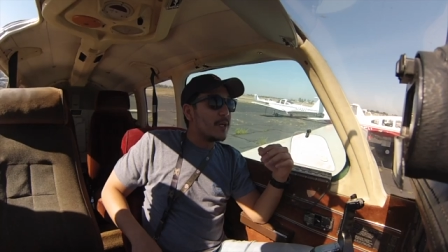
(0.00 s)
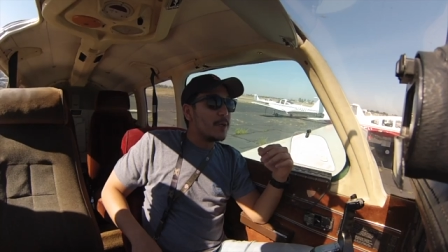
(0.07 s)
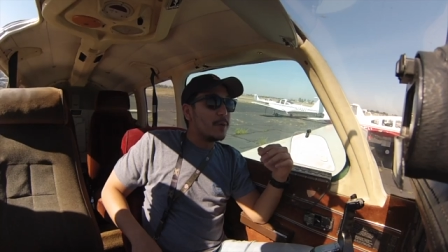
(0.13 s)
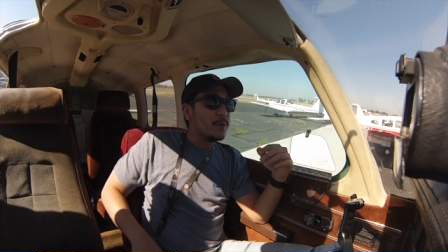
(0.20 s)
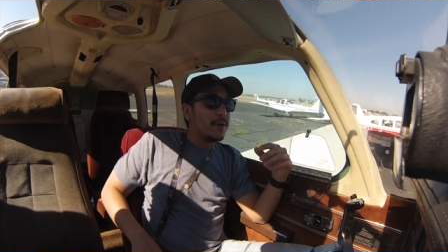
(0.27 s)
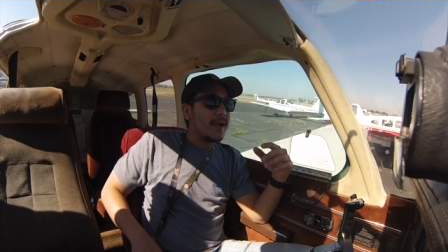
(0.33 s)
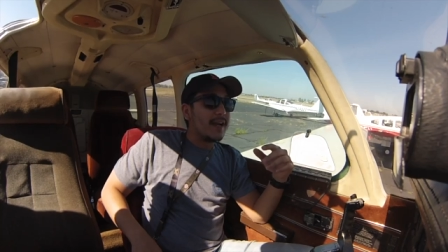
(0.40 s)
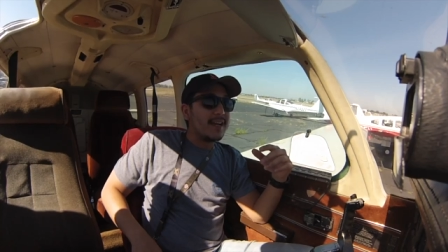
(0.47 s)
the
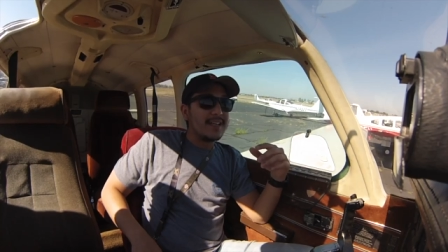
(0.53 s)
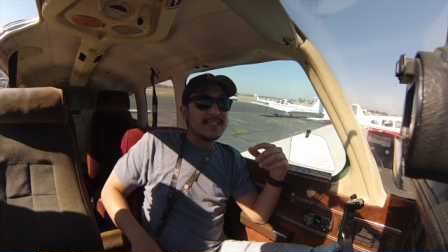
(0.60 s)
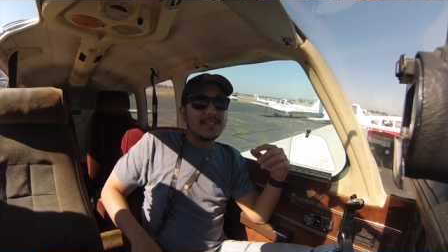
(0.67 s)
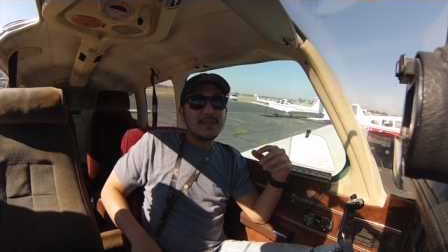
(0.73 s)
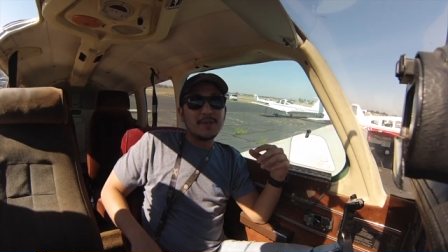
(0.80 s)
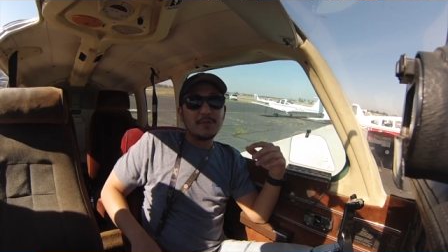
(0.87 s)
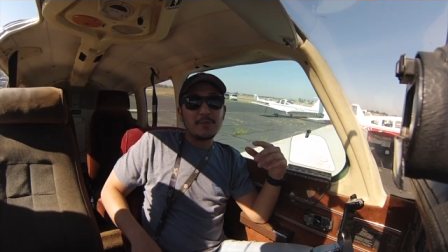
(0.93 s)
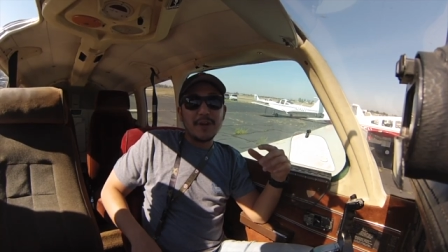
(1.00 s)
wind is
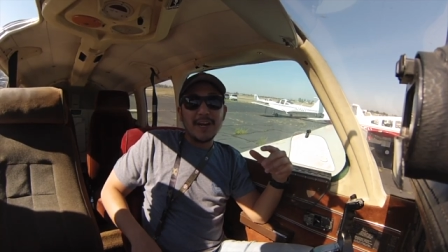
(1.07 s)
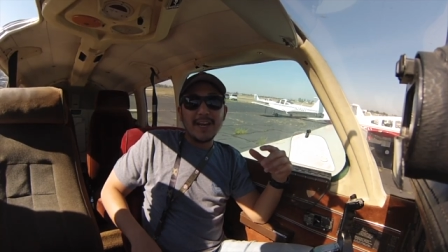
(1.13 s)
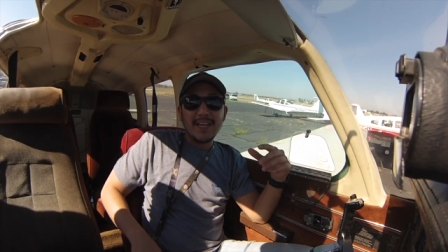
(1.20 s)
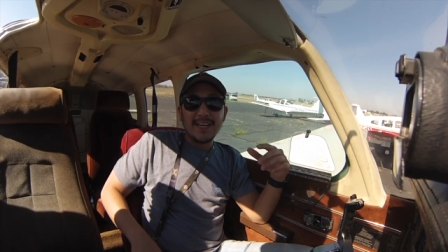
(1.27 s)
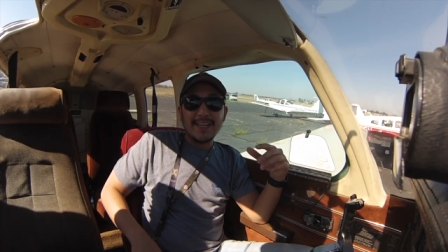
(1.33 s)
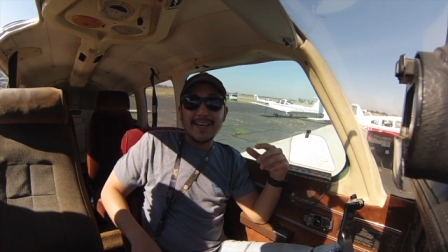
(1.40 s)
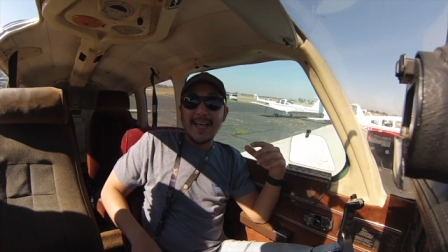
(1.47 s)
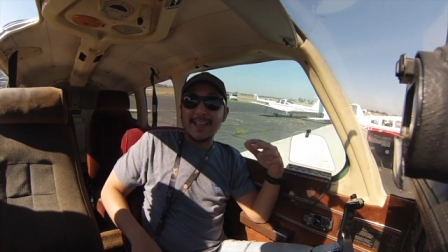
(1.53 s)
not
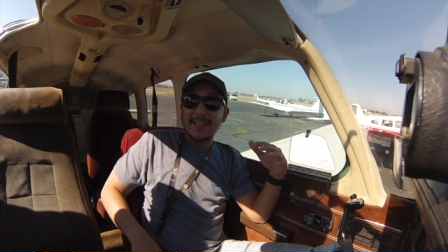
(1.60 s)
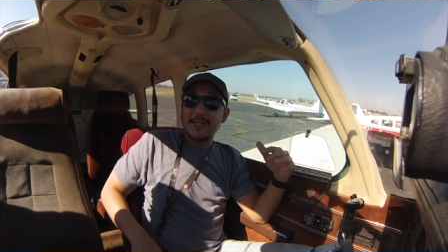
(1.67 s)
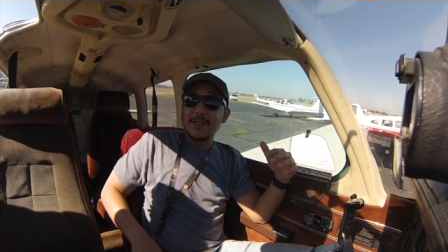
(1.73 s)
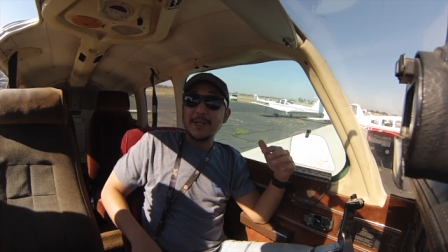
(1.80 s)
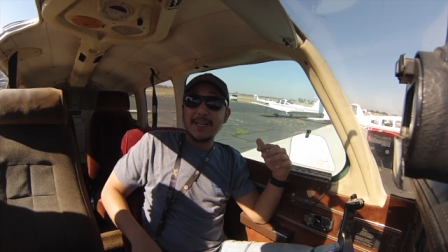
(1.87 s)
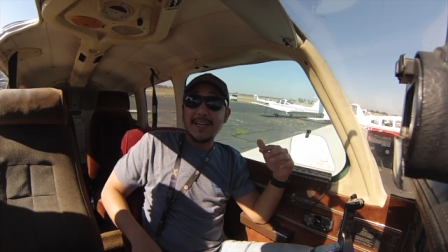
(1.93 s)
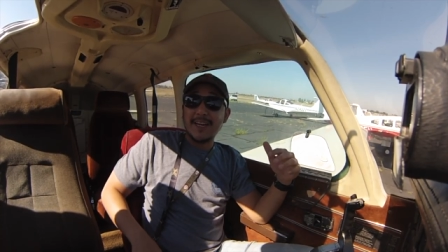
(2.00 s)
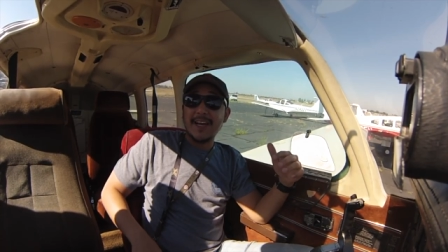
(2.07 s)
really that
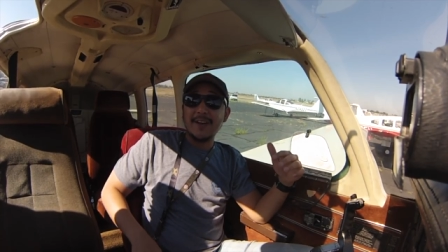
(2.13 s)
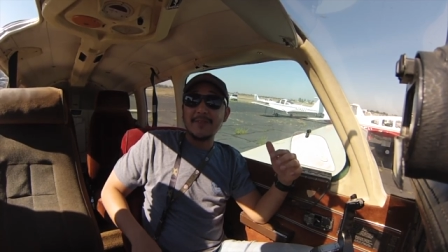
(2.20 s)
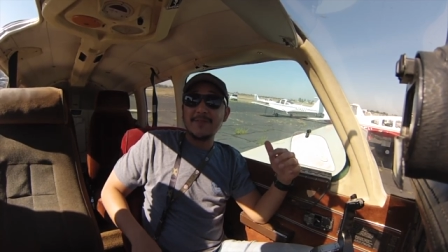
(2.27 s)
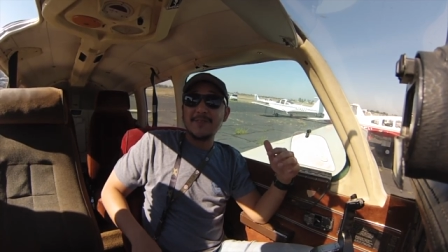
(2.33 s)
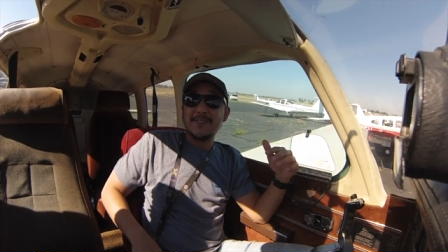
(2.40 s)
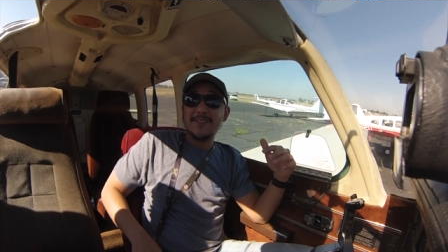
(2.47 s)
good enough